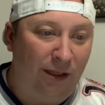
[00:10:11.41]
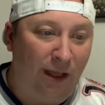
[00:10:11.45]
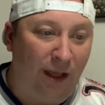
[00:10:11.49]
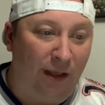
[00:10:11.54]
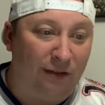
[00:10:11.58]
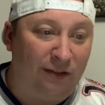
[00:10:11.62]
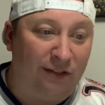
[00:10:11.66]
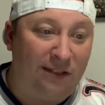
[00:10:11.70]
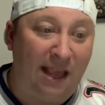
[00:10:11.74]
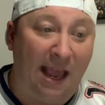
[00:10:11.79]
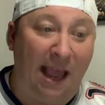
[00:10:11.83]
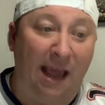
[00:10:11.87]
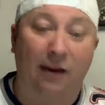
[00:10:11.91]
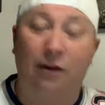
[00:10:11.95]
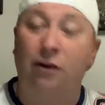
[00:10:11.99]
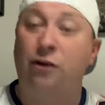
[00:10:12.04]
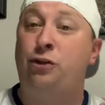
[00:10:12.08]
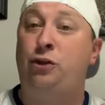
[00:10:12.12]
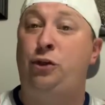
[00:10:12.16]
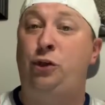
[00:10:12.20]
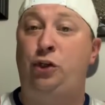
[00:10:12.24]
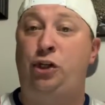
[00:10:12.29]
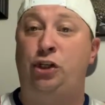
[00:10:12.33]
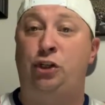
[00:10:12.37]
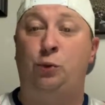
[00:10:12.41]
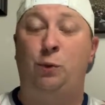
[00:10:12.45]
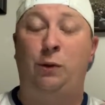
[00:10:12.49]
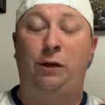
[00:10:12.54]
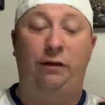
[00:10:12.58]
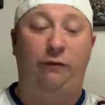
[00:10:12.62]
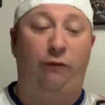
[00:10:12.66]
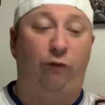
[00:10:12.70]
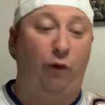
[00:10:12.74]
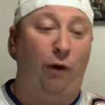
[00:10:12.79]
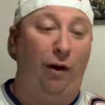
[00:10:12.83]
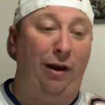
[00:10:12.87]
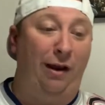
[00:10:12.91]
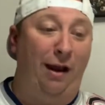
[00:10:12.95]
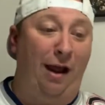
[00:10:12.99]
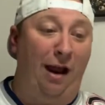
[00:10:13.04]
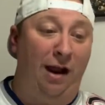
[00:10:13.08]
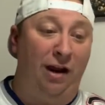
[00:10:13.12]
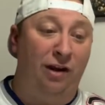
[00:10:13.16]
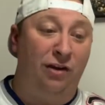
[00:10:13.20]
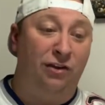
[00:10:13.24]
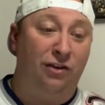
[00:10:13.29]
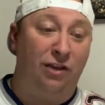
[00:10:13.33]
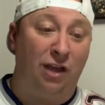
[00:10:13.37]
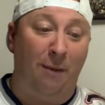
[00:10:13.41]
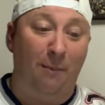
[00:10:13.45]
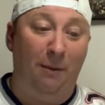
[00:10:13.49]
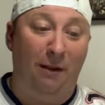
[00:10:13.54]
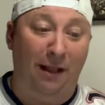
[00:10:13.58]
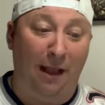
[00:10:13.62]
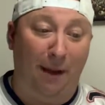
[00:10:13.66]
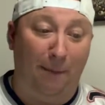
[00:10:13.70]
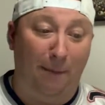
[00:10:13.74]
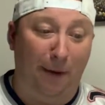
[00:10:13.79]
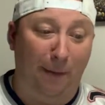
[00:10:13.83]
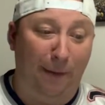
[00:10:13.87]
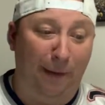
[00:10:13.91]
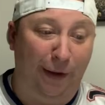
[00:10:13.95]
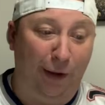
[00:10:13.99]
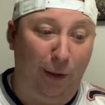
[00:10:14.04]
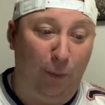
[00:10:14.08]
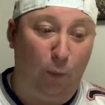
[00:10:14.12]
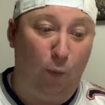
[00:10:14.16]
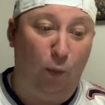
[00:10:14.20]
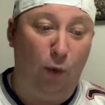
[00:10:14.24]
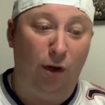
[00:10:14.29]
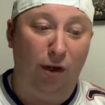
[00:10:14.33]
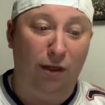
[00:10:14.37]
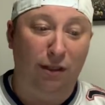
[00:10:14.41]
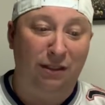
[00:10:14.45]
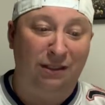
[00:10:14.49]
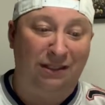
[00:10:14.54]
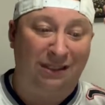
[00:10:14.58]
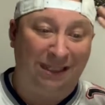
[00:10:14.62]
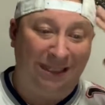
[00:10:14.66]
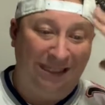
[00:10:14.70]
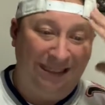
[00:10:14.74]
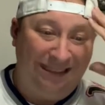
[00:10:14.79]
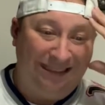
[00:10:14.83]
Sanders, who just went to 49ers. I mean, that might be good. Woods.